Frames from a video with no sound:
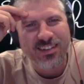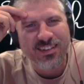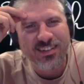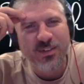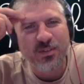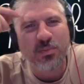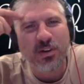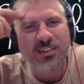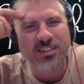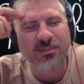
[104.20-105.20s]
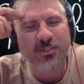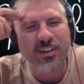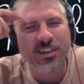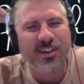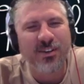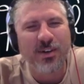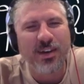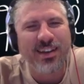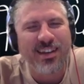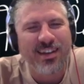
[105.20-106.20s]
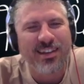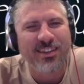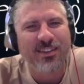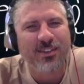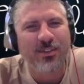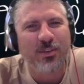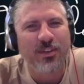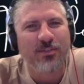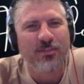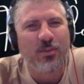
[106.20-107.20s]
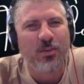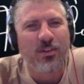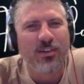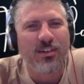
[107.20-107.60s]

So Boston won in 08 and 24.